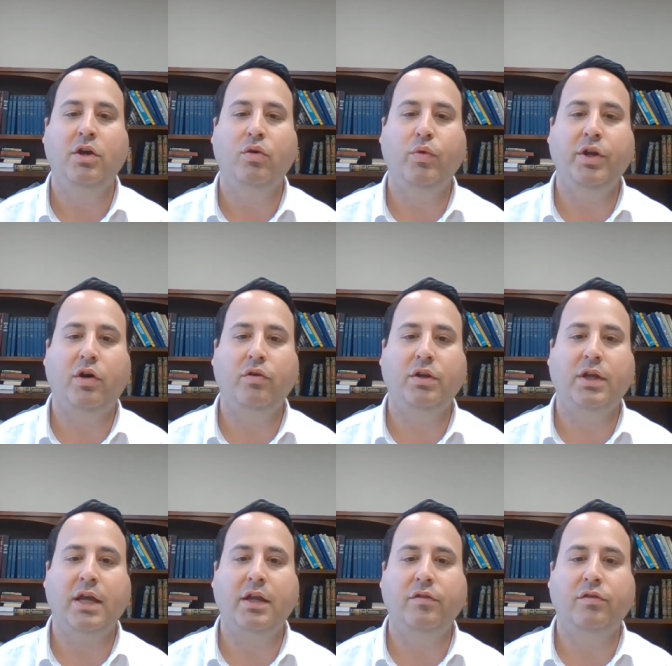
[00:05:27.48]
we don't
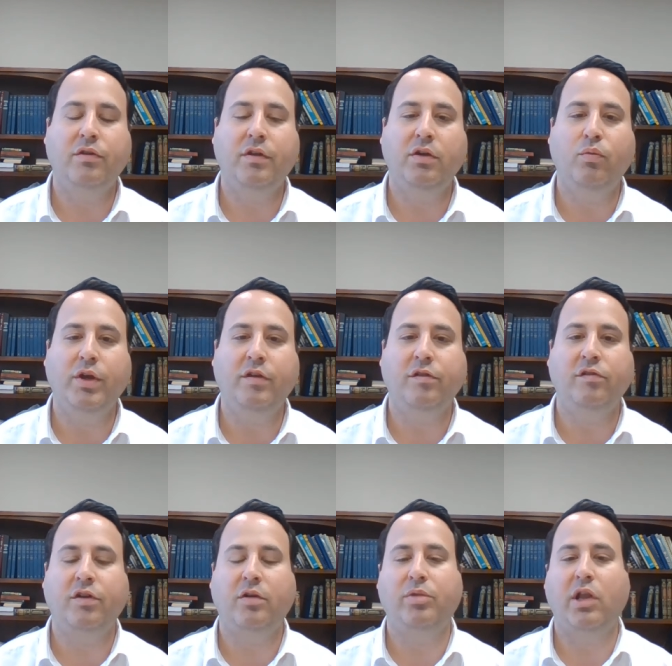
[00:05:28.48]
get into the reasons
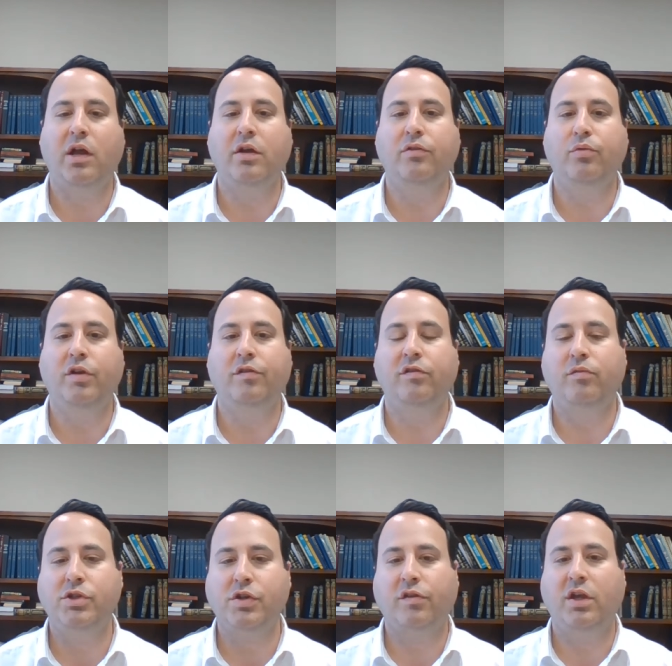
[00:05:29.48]
and applying the reasons. We
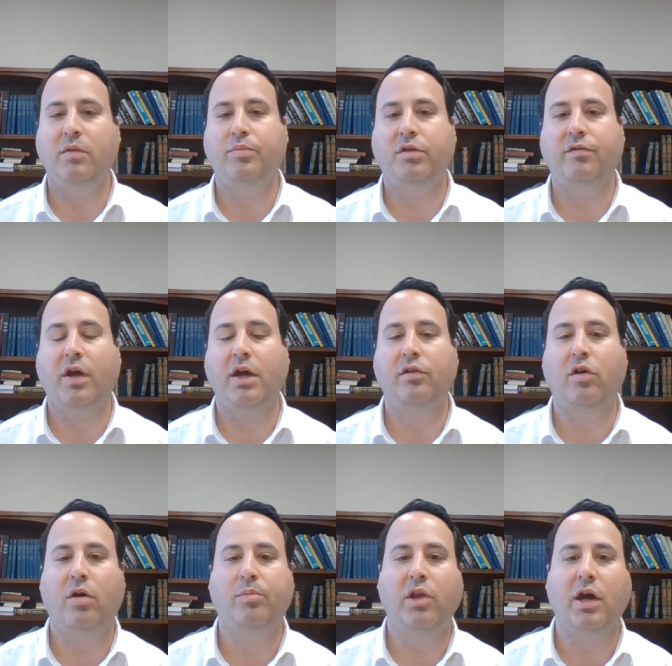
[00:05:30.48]
just keep divine
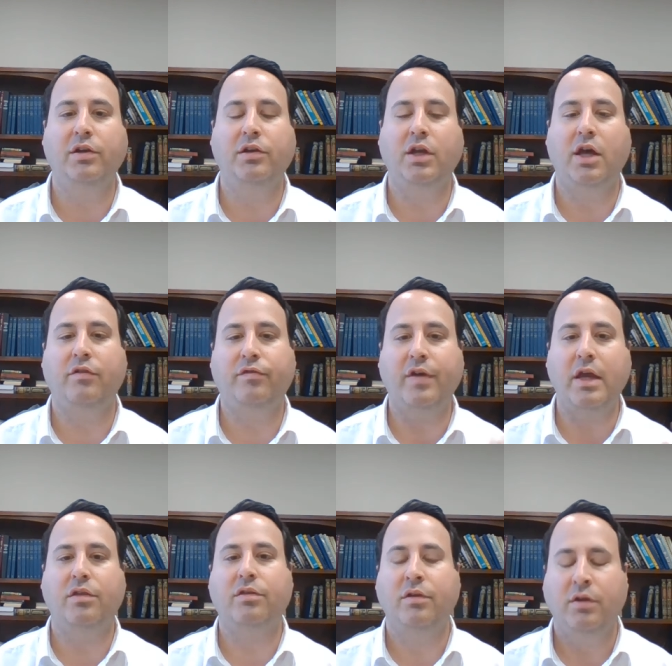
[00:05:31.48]
law blindly out of
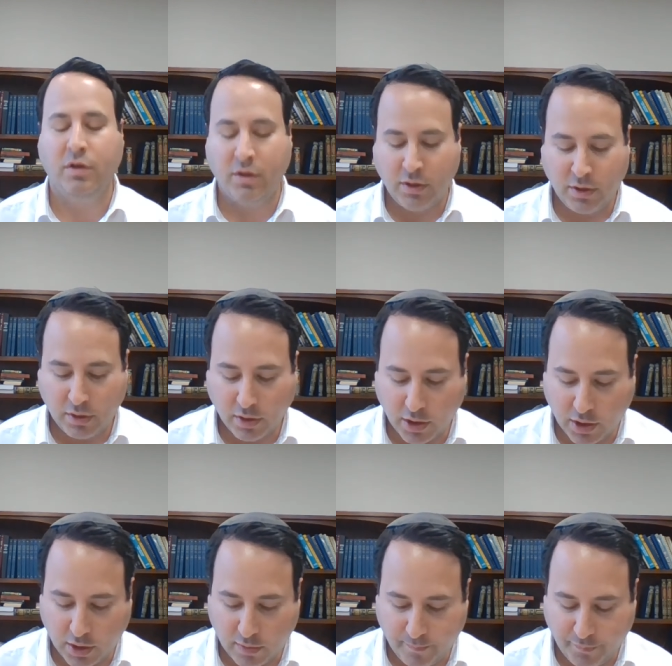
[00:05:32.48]
faith.
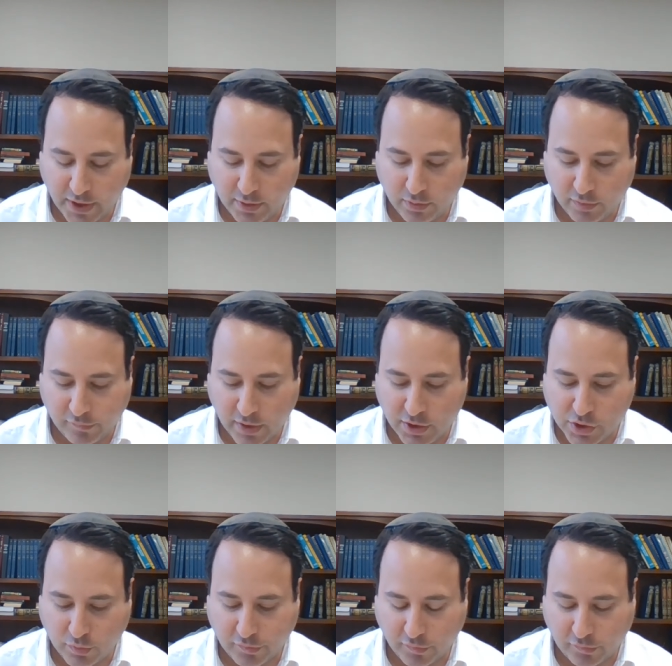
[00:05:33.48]
And it's
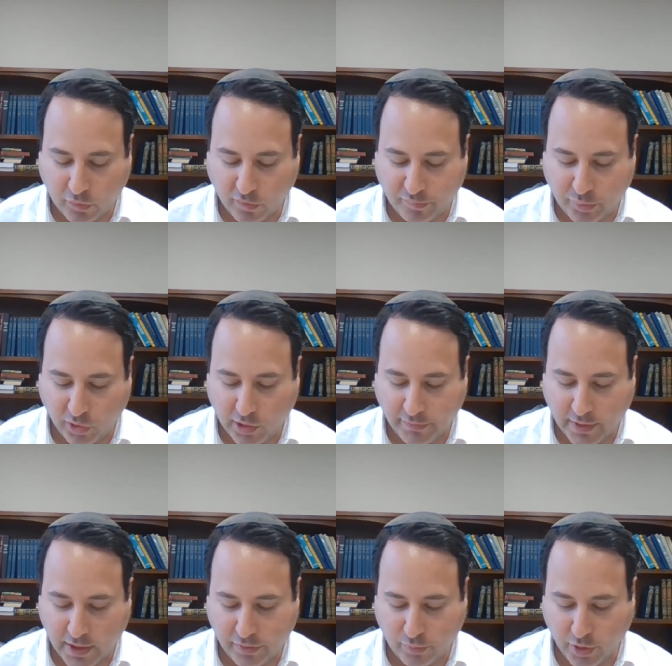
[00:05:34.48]
dangerous to sort of pull on
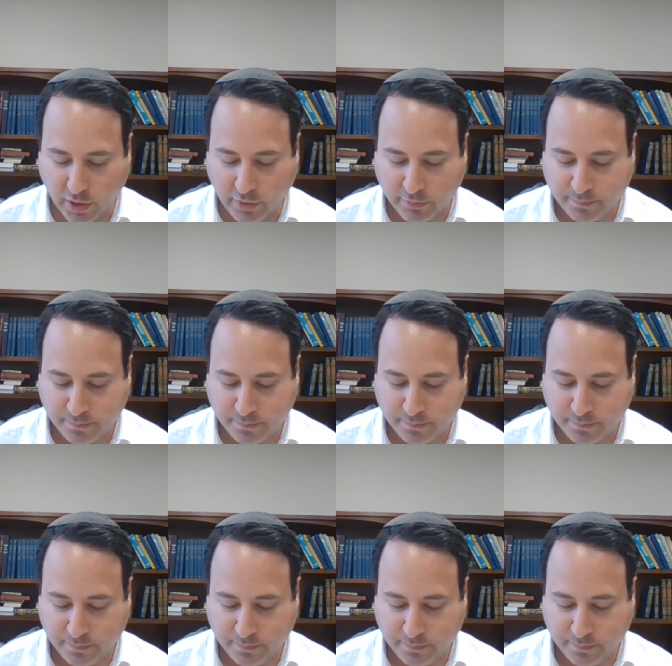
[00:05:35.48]
that thread.